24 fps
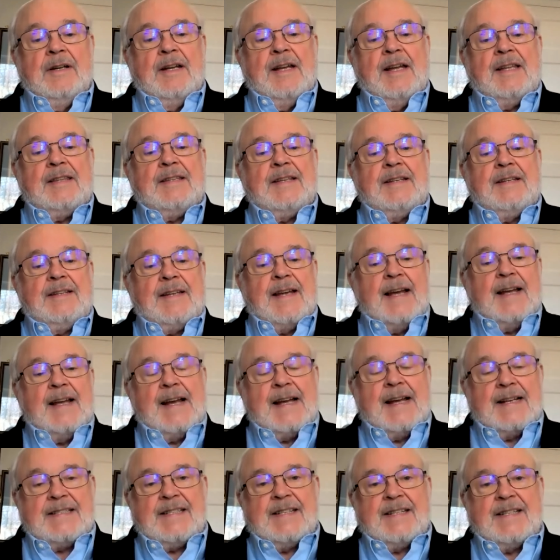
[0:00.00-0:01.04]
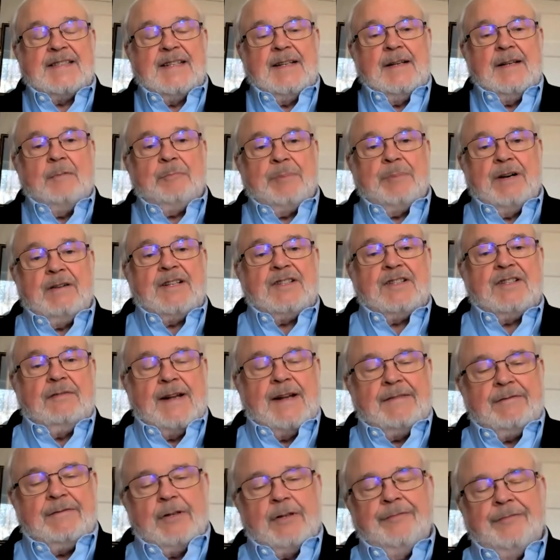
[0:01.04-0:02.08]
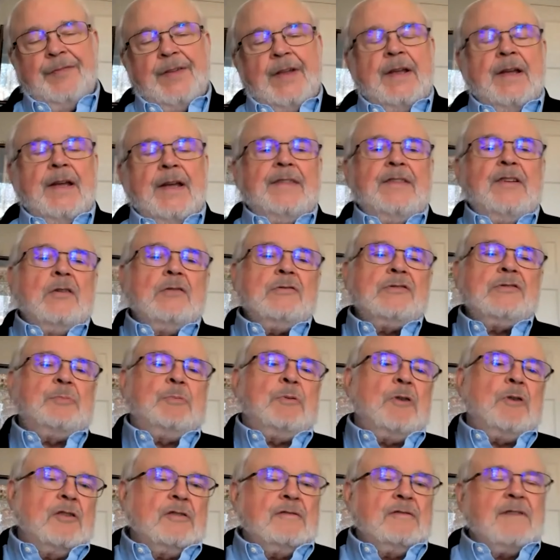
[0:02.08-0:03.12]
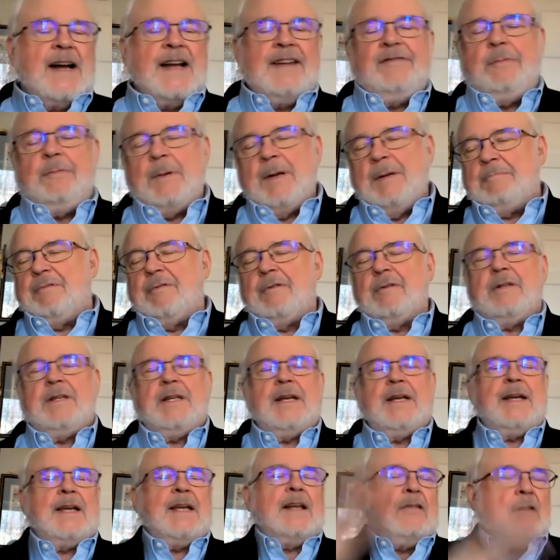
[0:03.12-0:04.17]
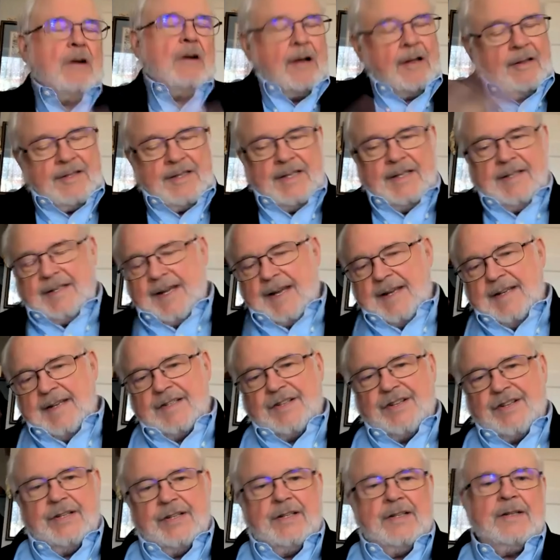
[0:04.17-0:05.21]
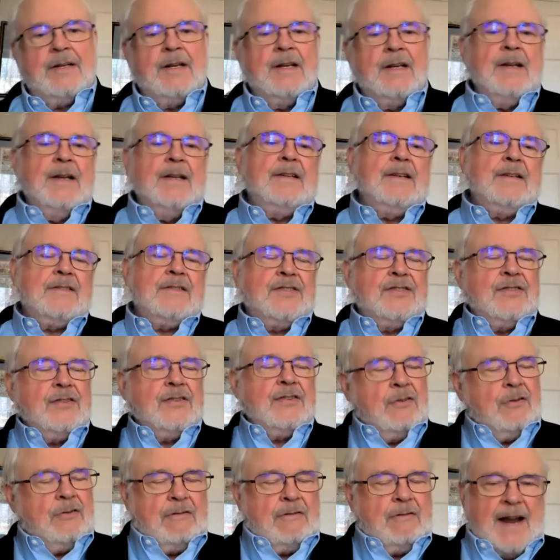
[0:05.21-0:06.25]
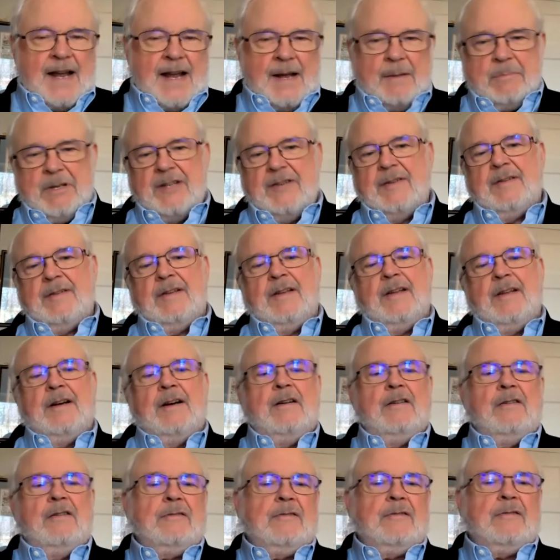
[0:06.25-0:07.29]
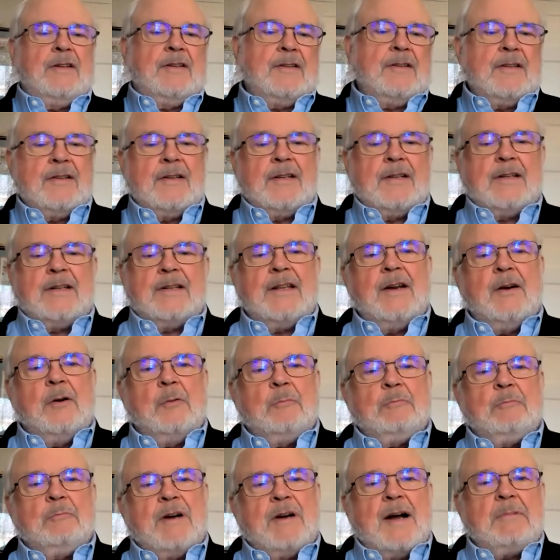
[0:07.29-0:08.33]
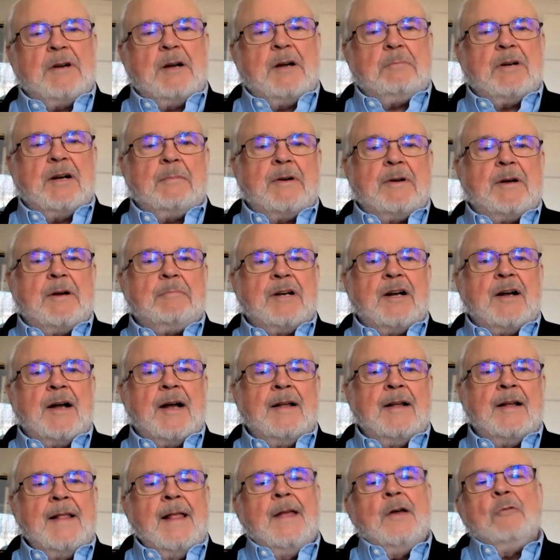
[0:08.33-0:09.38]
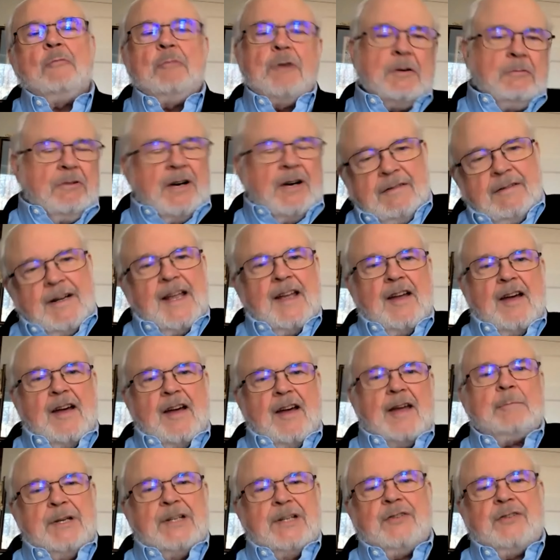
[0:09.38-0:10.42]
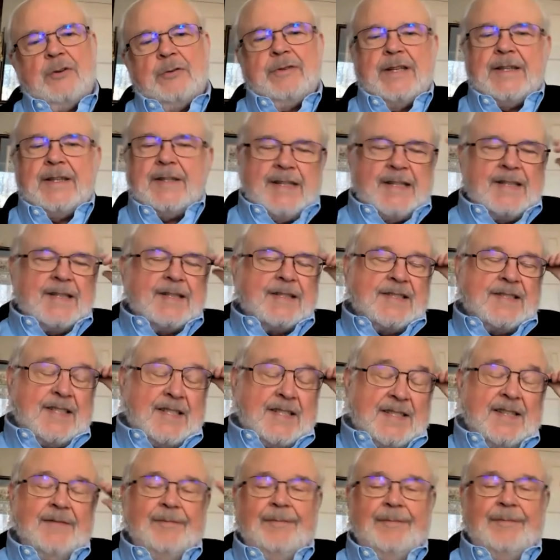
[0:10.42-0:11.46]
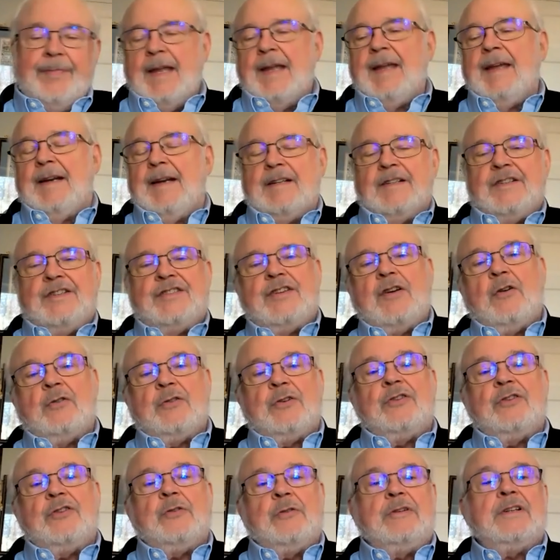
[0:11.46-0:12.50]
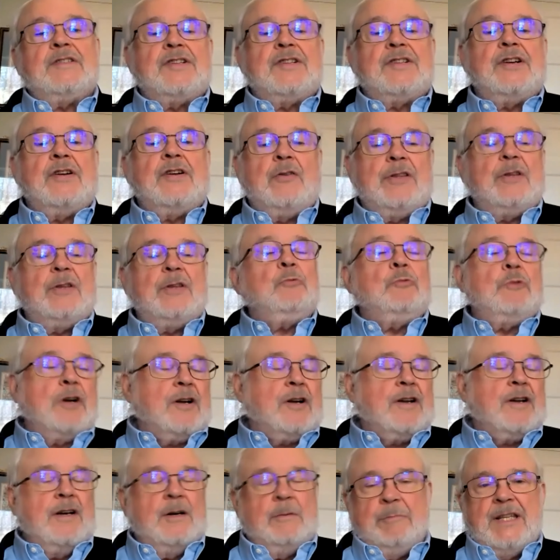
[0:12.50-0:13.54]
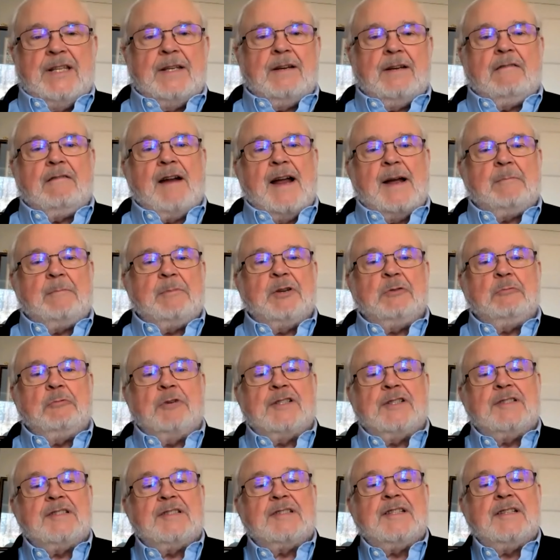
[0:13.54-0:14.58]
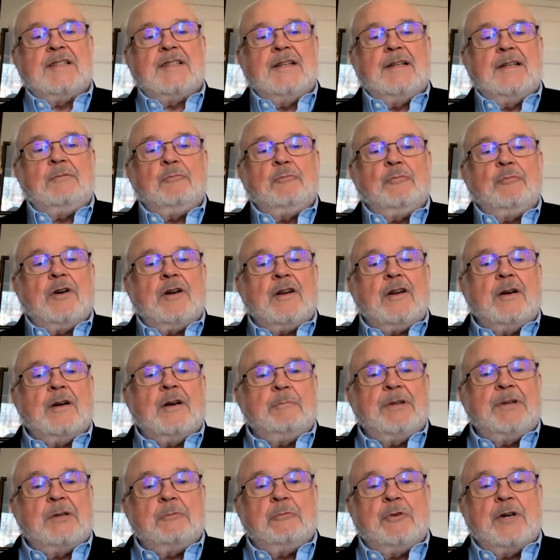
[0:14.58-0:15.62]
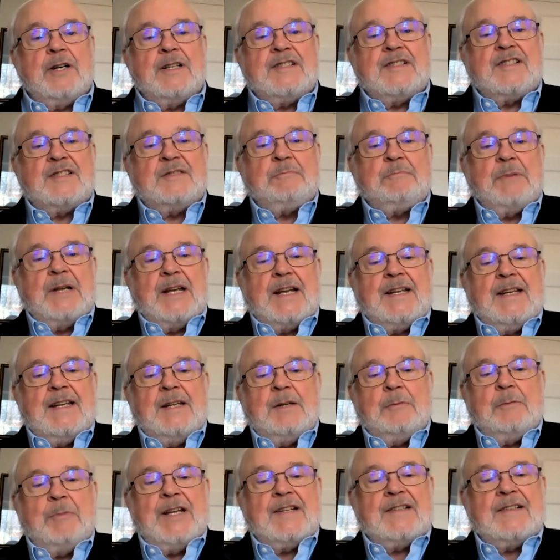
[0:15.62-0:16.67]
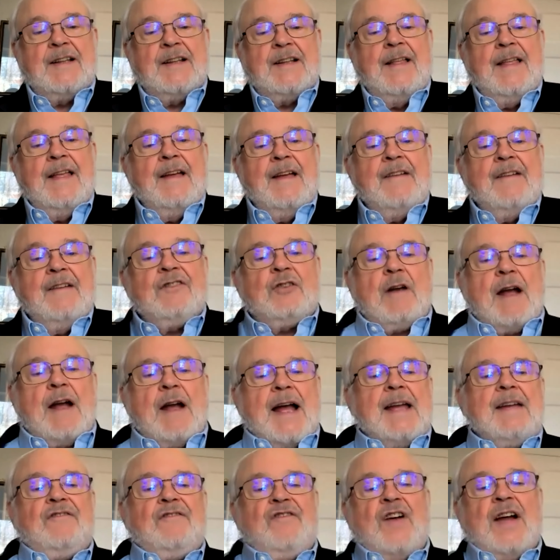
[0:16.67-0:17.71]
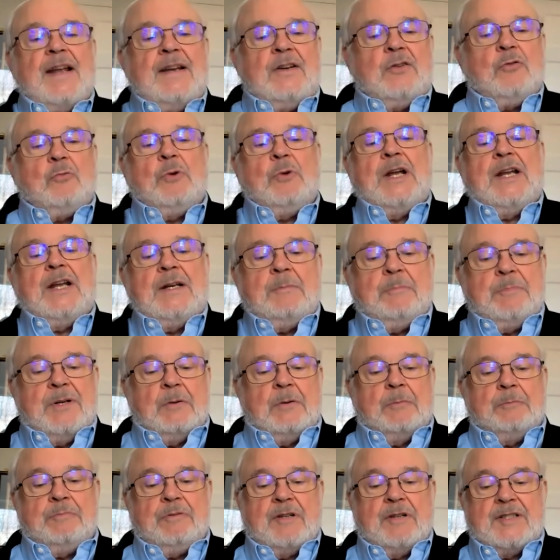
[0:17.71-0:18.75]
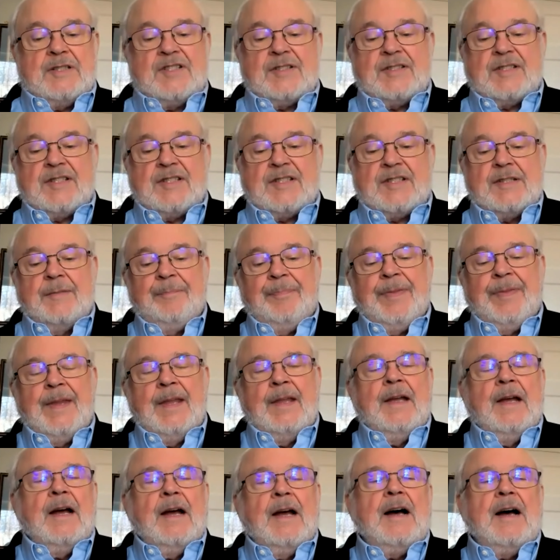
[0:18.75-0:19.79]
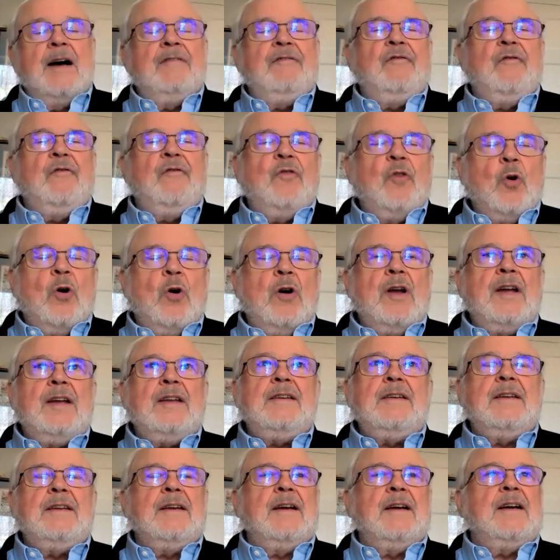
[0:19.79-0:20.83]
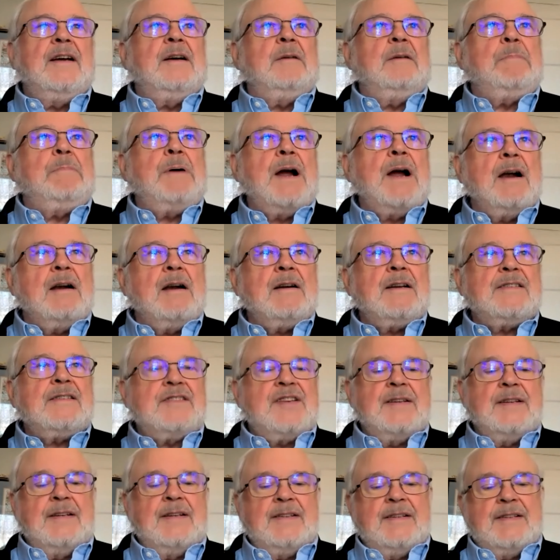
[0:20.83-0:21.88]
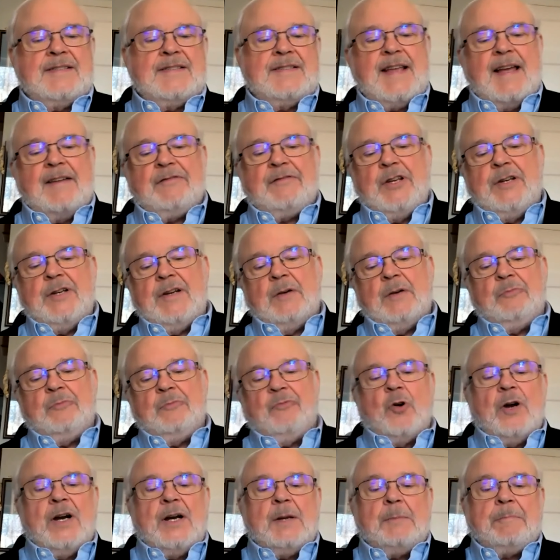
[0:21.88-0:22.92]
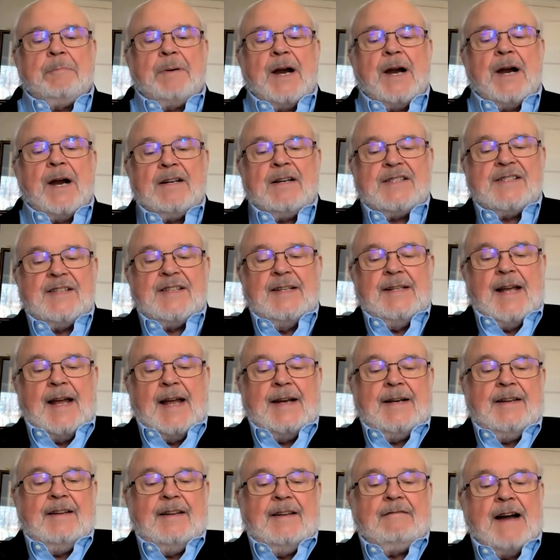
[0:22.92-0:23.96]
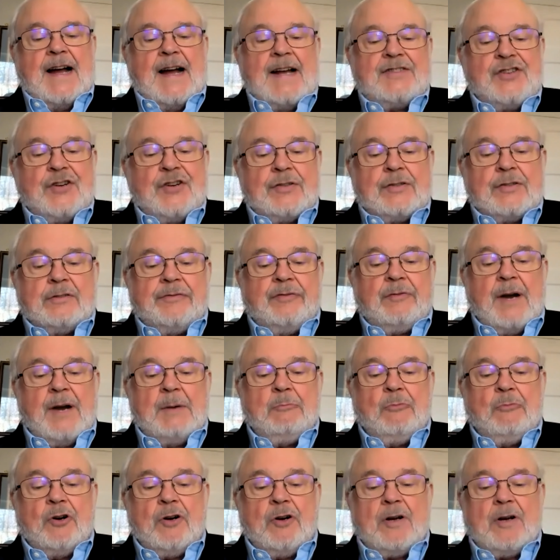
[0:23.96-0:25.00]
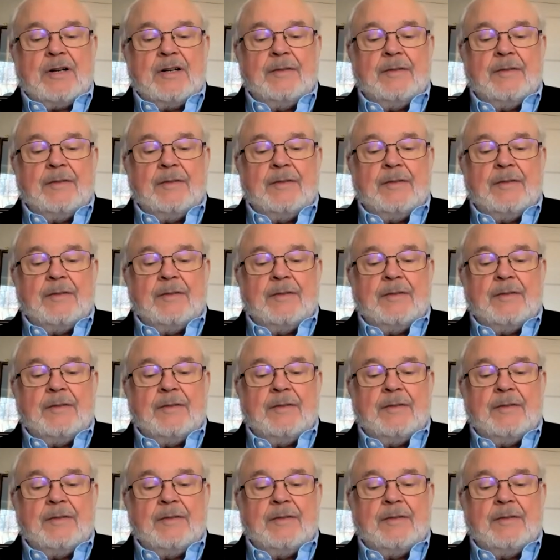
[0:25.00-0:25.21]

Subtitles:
at the diocesan and parish level. Those pro-life people, they get all the attention. They're so crabby, you know, blah, blah, blah, blah, blah. We really ought to be doing this. And in so doing, show that we're going to be the crabby ones and we're going to be the ones making demand. Try and find a way to build bridges. Avoid a partisan ideological framework.